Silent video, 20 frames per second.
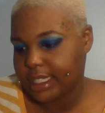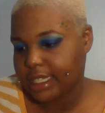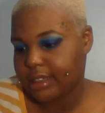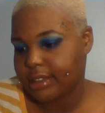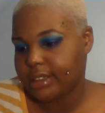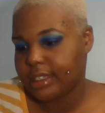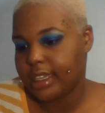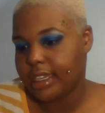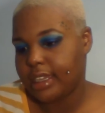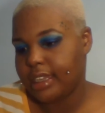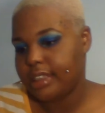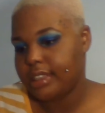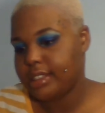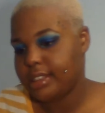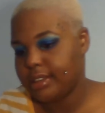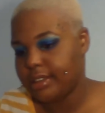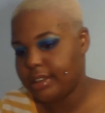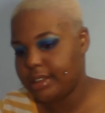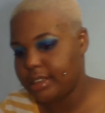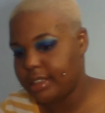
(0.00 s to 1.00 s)
Okay,
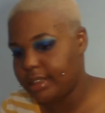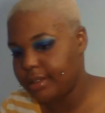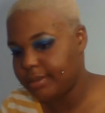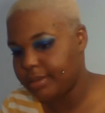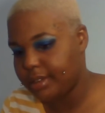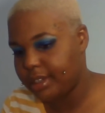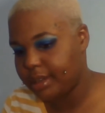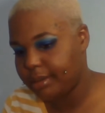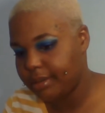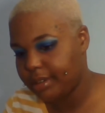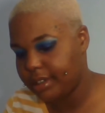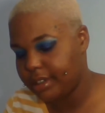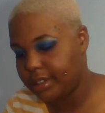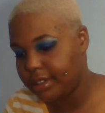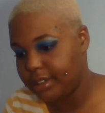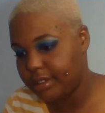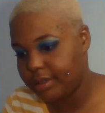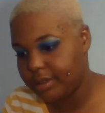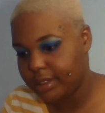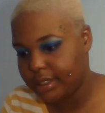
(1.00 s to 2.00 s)
so and then what I'm going to
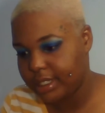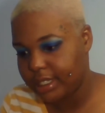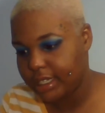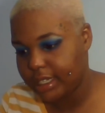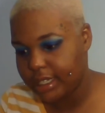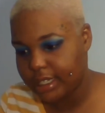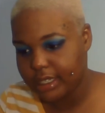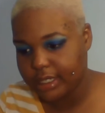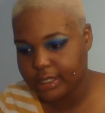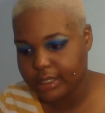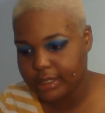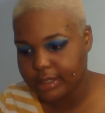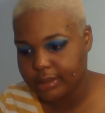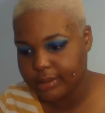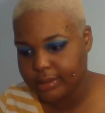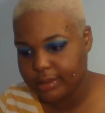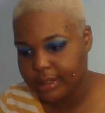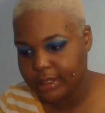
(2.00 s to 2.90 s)
do with these,